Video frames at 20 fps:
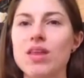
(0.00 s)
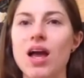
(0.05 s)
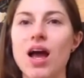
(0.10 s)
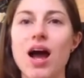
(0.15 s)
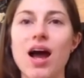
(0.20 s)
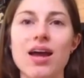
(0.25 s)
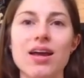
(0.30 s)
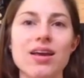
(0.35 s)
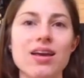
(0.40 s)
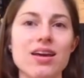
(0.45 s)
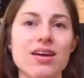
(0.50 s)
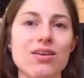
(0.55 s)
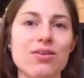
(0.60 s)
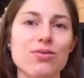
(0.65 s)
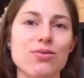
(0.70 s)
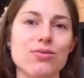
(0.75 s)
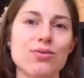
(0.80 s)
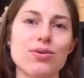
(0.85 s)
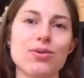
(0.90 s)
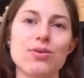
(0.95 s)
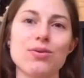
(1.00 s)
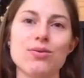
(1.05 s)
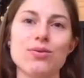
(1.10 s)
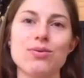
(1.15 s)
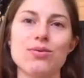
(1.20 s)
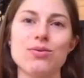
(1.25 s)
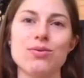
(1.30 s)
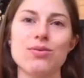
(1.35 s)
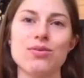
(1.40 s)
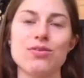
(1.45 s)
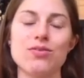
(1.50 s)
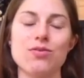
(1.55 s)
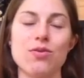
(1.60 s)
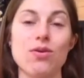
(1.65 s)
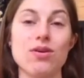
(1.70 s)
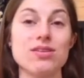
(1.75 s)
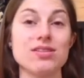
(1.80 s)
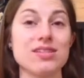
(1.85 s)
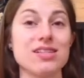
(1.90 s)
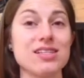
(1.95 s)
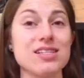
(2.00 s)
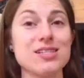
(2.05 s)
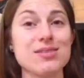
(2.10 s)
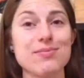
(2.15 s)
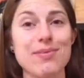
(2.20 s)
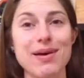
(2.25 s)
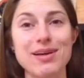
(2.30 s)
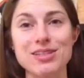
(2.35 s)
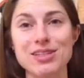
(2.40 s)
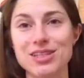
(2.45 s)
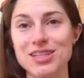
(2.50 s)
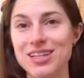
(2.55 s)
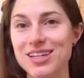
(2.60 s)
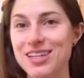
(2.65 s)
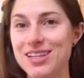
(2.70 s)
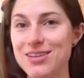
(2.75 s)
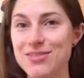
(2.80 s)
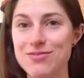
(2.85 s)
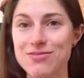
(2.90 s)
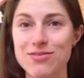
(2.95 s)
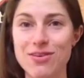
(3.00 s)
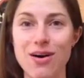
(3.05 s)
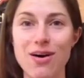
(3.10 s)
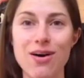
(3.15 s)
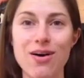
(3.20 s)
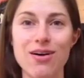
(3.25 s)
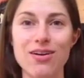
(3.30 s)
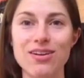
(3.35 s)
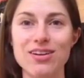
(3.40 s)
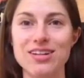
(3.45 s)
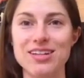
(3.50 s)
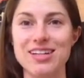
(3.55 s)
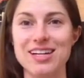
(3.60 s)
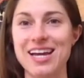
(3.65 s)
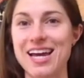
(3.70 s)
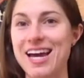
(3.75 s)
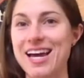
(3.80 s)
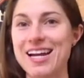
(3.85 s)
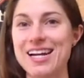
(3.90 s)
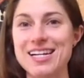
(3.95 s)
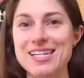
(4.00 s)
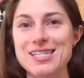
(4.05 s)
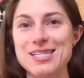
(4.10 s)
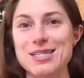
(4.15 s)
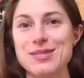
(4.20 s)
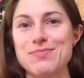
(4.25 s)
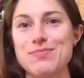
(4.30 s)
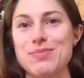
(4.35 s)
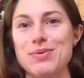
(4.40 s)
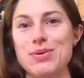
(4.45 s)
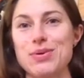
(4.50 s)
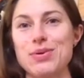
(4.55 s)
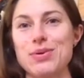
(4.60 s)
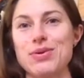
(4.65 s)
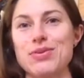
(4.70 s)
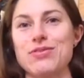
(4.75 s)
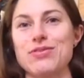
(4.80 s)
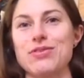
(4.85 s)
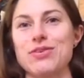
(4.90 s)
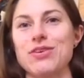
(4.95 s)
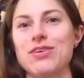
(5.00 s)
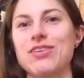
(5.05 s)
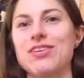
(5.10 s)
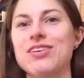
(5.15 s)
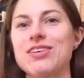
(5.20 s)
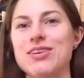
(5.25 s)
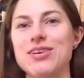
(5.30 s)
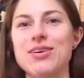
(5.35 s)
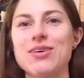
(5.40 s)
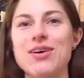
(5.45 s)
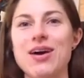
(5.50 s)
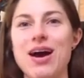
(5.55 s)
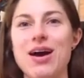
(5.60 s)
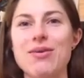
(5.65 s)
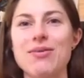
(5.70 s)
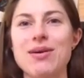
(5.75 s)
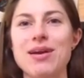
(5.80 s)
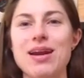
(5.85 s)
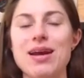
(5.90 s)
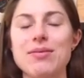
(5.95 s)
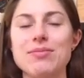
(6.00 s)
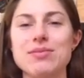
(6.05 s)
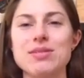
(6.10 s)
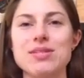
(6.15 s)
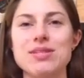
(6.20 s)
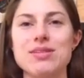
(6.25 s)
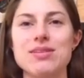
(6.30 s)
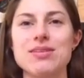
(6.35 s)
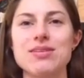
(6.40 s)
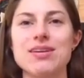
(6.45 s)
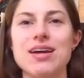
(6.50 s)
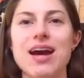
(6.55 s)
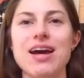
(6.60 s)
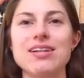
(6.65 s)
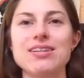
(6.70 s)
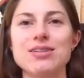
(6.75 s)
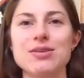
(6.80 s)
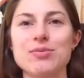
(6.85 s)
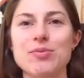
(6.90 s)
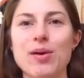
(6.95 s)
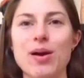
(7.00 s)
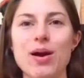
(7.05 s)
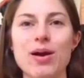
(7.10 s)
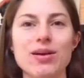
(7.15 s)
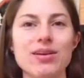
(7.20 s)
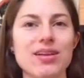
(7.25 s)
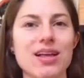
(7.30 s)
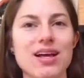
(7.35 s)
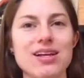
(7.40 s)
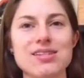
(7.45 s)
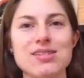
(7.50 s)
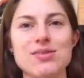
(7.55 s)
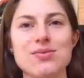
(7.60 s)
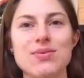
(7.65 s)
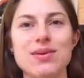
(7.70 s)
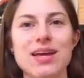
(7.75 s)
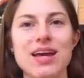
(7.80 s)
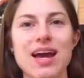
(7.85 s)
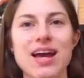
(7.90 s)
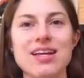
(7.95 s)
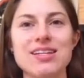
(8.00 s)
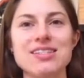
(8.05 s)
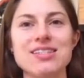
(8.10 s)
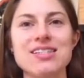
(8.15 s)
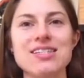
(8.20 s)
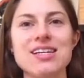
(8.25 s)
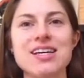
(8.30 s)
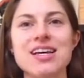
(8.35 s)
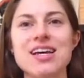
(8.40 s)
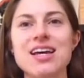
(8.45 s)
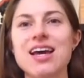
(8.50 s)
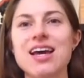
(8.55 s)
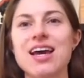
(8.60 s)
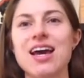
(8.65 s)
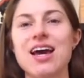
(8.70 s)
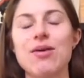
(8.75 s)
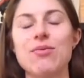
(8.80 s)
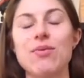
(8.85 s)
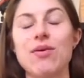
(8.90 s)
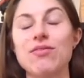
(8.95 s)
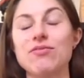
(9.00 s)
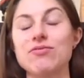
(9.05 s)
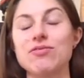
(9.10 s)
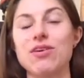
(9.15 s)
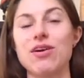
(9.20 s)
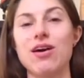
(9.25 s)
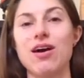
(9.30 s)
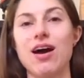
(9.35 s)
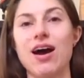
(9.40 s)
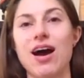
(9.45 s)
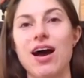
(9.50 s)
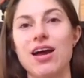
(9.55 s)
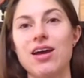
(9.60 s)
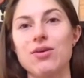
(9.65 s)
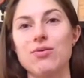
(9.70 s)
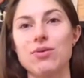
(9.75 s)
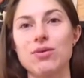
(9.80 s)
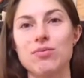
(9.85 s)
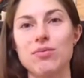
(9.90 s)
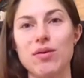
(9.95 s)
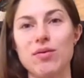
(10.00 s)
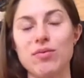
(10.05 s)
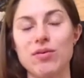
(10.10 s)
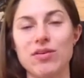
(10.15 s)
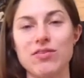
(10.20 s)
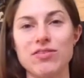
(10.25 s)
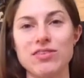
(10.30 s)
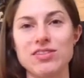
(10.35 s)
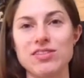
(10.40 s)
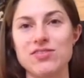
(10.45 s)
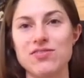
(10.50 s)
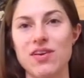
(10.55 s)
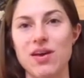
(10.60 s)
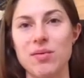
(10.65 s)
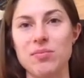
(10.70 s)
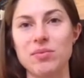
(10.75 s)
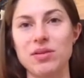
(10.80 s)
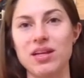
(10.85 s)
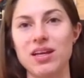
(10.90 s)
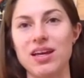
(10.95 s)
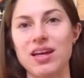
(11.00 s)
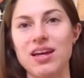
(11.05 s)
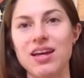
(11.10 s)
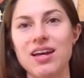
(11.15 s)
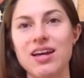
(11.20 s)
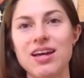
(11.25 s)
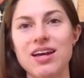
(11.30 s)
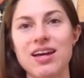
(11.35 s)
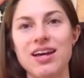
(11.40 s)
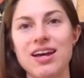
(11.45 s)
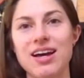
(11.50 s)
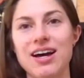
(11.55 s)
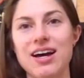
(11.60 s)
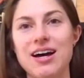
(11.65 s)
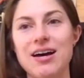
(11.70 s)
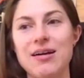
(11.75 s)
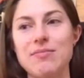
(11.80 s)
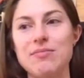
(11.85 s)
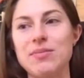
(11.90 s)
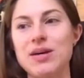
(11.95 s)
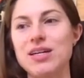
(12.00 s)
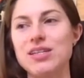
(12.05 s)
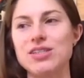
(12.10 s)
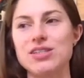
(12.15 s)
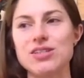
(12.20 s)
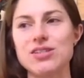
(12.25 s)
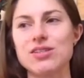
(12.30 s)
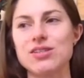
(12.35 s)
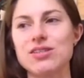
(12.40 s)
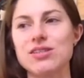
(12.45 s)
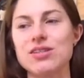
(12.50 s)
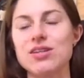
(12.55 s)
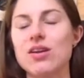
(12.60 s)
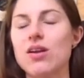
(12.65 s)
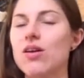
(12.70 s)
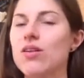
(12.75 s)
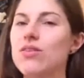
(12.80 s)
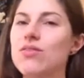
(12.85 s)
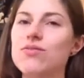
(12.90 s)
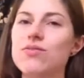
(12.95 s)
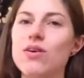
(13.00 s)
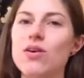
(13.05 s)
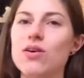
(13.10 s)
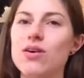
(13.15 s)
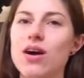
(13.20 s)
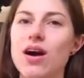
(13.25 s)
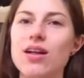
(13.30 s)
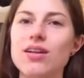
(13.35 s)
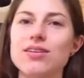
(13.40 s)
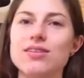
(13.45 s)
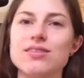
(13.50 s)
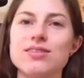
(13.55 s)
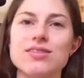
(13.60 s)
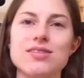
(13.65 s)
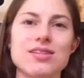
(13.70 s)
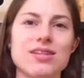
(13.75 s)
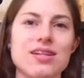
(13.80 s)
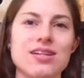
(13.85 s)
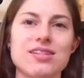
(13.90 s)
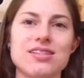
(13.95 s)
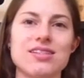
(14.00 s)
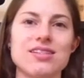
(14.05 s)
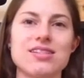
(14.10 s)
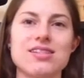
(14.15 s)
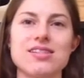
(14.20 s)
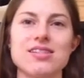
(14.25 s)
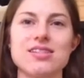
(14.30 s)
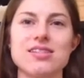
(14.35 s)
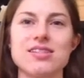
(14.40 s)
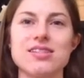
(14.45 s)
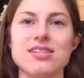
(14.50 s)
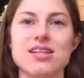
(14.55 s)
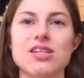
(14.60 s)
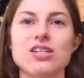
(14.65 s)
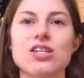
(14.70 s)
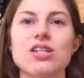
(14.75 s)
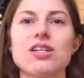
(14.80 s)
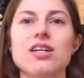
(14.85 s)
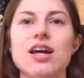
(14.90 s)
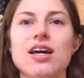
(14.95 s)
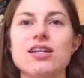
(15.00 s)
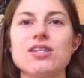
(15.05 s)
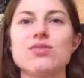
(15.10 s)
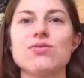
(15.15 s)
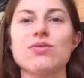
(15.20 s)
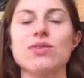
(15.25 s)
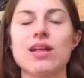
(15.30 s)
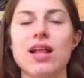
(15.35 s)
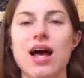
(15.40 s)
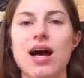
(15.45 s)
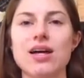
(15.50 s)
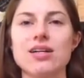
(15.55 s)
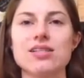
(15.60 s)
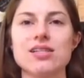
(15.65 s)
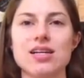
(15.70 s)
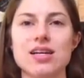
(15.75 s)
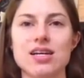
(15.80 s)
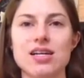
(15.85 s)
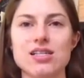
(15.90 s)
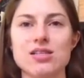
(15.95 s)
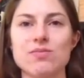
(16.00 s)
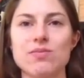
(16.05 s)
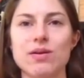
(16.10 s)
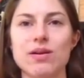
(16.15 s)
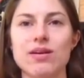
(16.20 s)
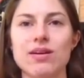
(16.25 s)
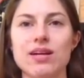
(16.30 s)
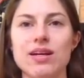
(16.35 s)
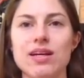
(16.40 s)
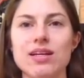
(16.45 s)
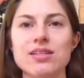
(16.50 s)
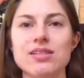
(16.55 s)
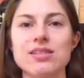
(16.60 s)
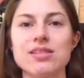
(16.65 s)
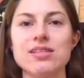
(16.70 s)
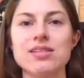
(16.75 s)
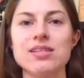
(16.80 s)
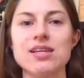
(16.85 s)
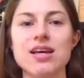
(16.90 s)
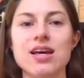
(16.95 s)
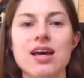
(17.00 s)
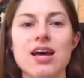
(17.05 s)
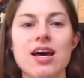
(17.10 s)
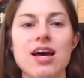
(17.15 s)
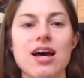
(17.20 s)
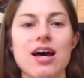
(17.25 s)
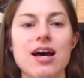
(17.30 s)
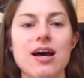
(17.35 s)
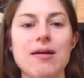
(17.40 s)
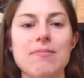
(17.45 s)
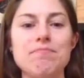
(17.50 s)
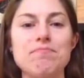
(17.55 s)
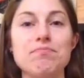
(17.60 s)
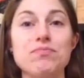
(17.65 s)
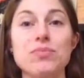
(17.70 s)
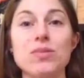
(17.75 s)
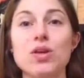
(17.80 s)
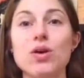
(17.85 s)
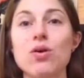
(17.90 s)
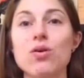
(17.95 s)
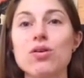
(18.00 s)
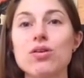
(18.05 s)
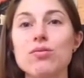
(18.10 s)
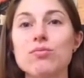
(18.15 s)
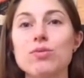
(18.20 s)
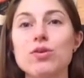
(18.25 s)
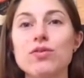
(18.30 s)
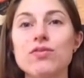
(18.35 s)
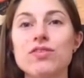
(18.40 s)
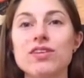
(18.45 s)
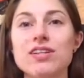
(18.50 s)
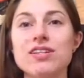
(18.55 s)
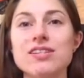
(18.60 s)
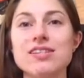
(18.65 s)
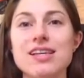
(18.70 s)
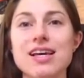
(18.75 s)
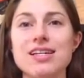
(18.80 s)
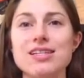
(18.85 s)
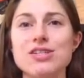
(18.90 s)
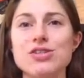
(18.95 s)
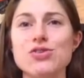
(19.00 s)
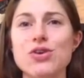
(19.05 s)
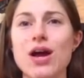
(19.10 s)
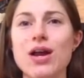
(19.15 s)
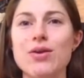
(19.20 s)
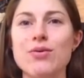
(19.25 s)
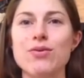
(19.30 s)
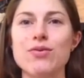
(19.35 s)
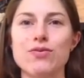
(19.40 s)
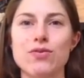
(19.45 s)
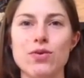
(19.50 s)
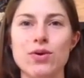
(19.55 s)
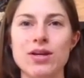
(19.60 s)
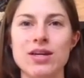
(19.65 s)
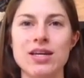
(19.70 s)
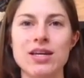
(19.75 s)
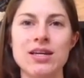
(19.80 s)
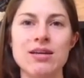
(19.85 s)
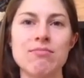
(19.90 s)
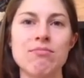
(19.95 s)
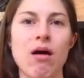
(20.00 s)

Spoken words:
Hiking through the forest, especially in the fall. In Canada, it's beautiful. I went up to Gatineau Park last weekend and went for a hike with my boyfriend's family, and just looked at all the fall colors, and it's such a nice, relaxing experience. Go to the movies and try to avoid eating